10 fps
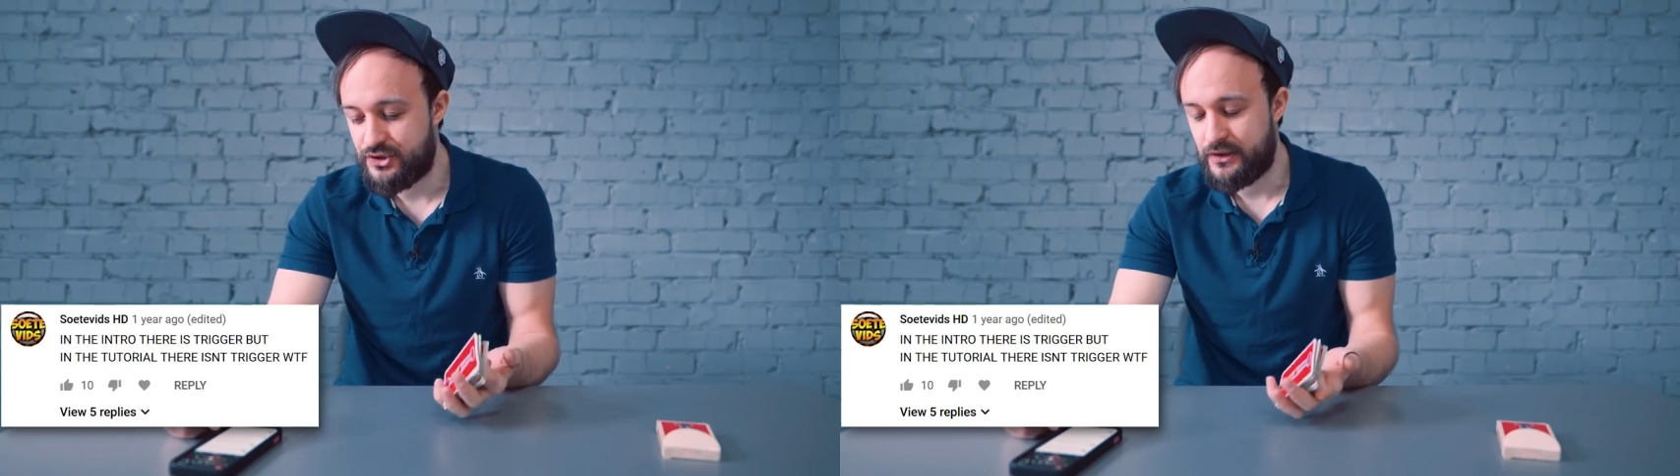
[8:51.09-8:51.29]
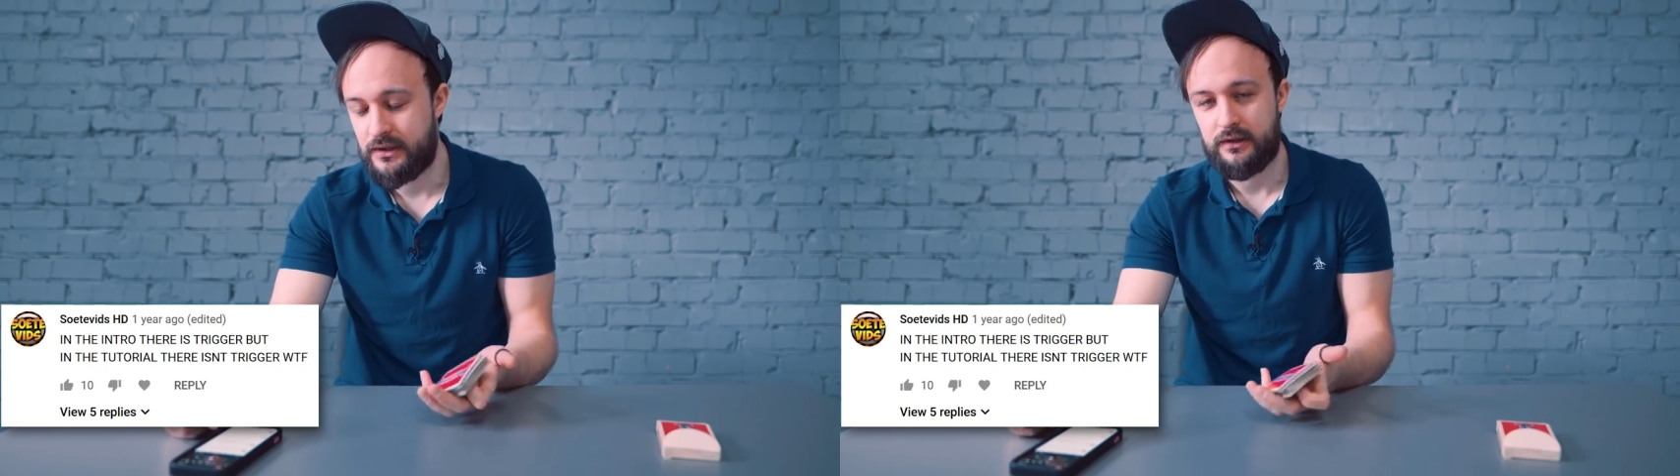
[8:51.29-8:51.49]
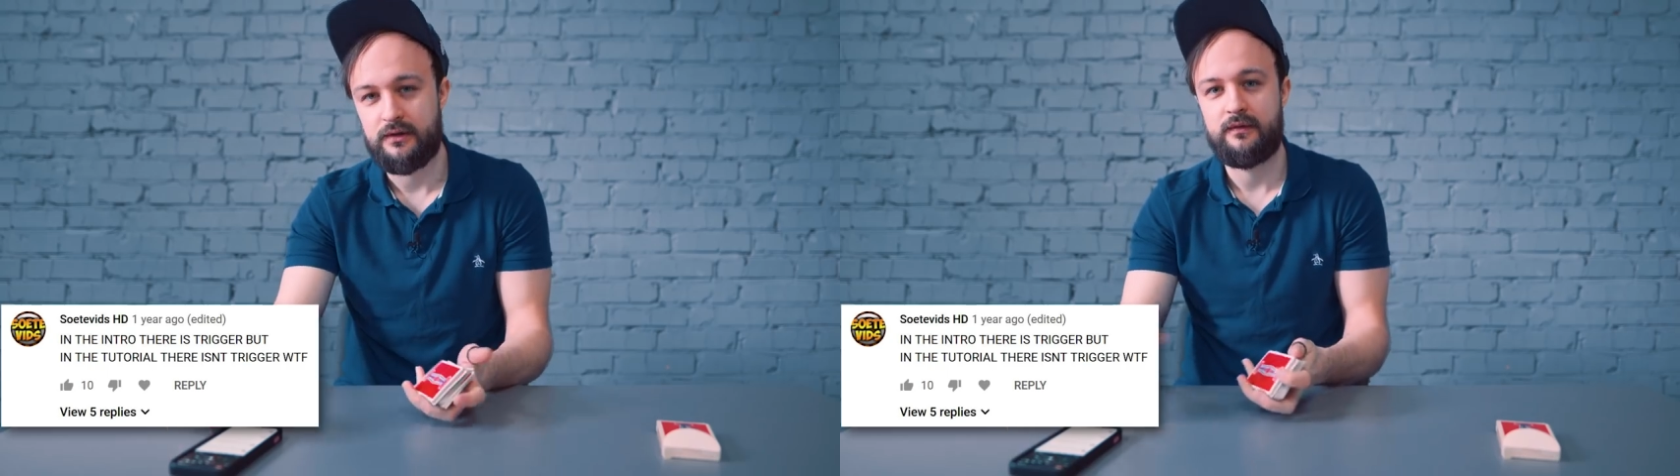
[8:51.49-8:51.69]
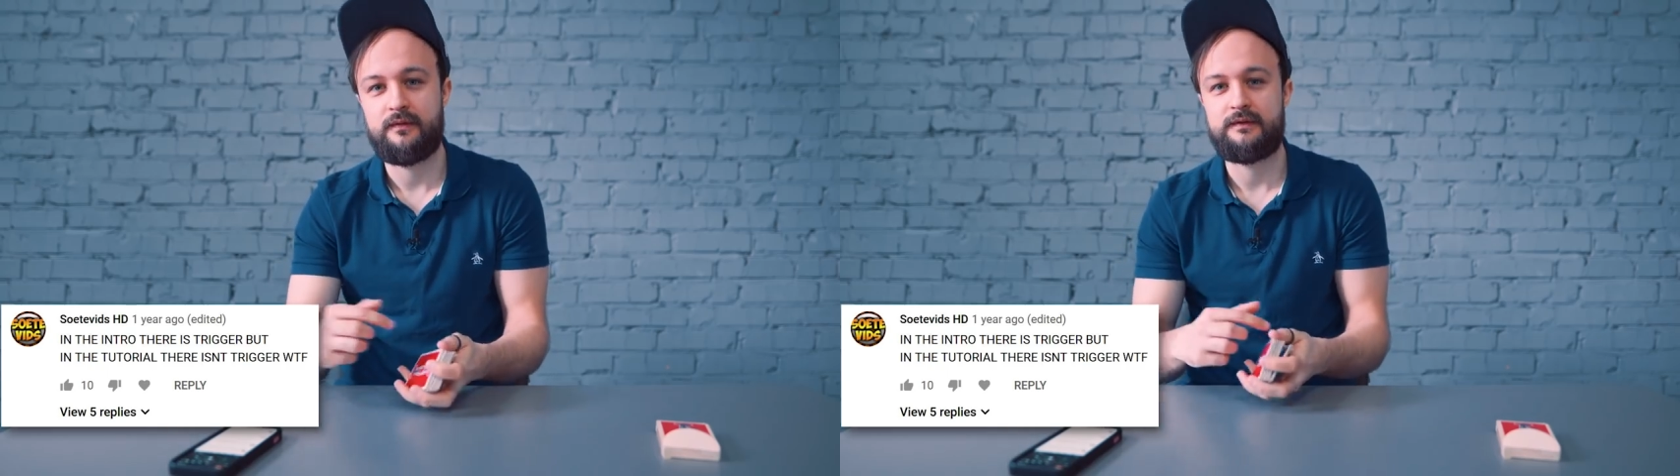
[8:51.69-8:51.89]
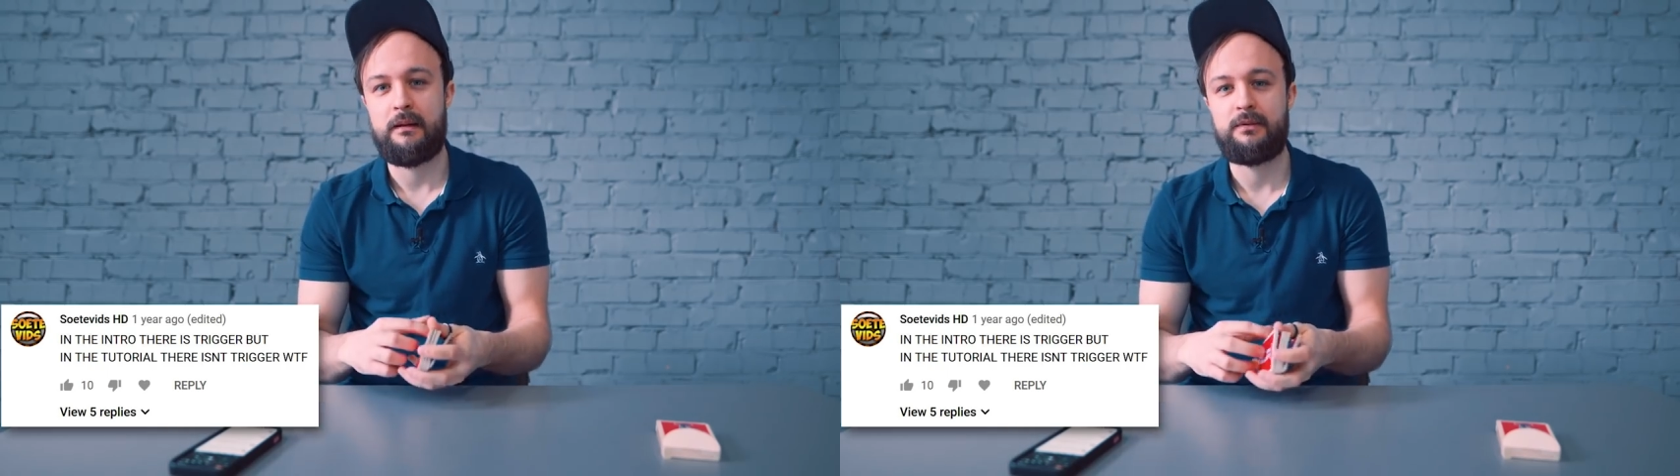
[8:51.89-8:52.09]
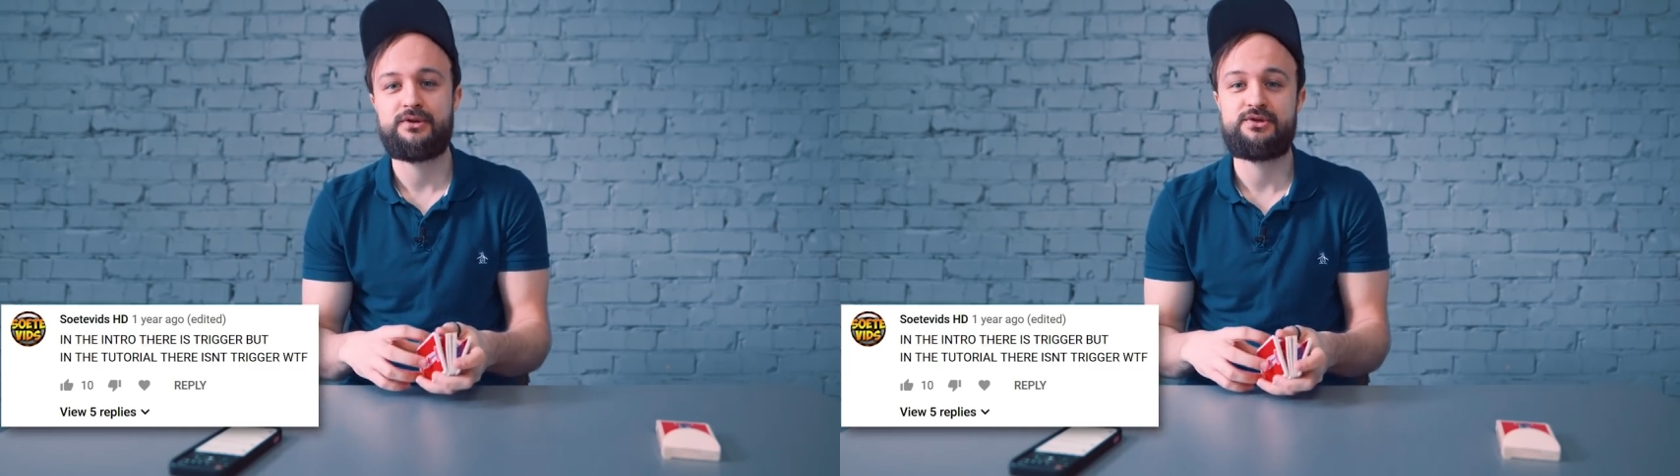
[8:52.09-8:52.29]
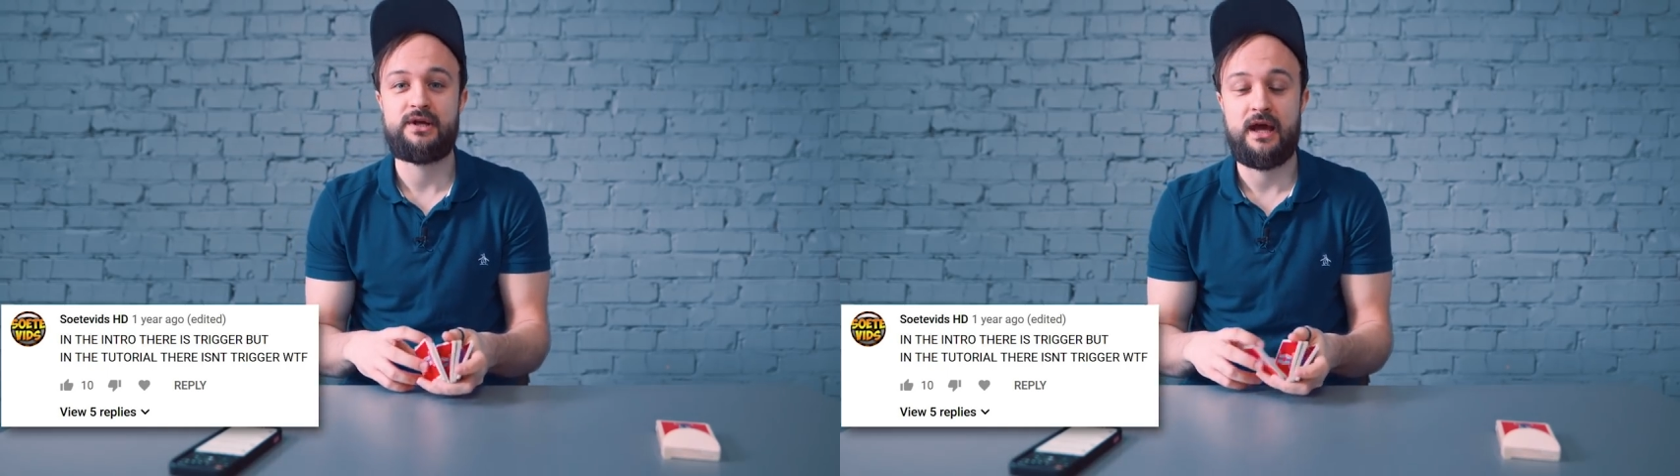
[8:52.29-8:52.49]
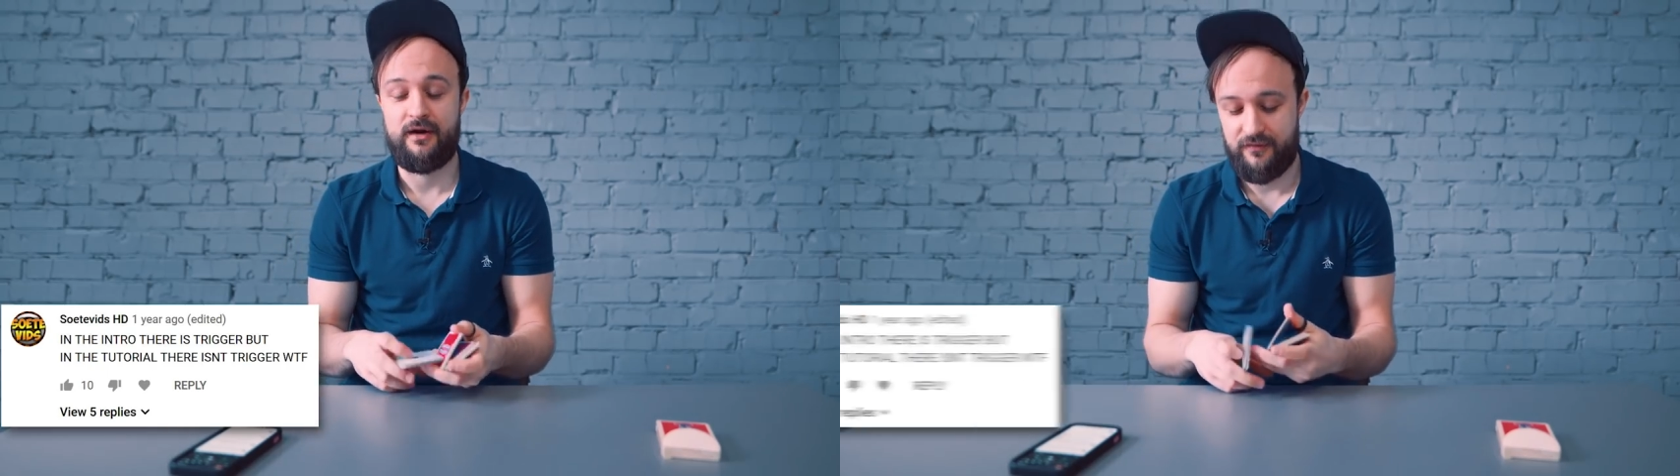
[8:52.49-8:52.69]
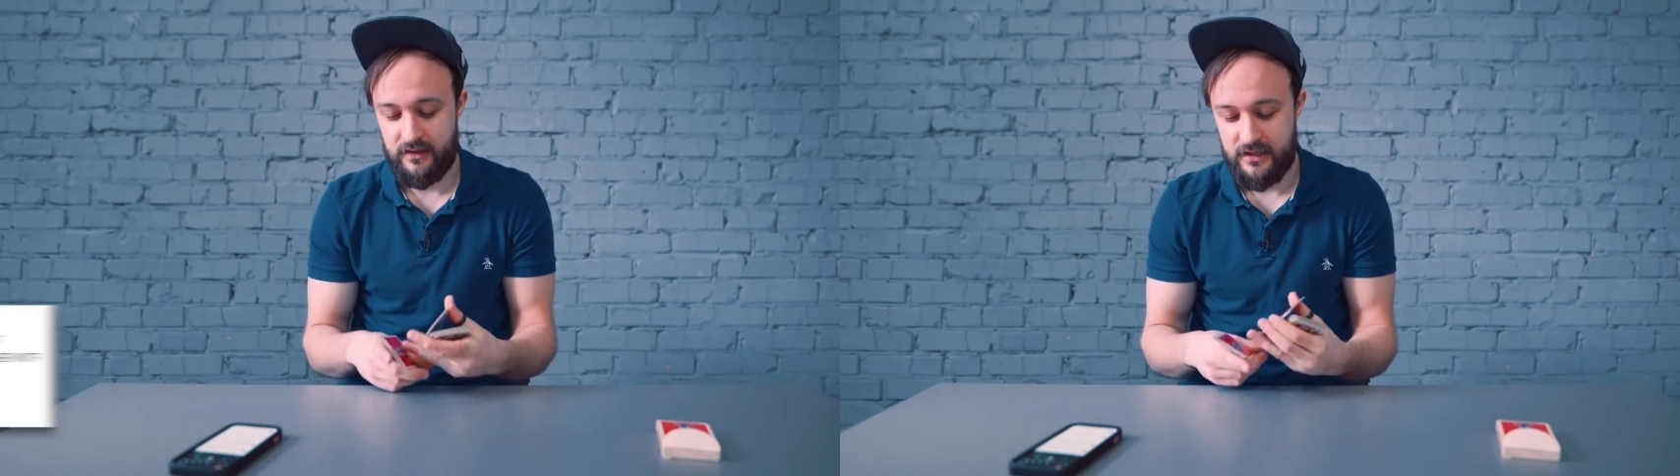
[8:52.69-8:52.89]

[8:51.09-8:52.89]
trigger, W T F.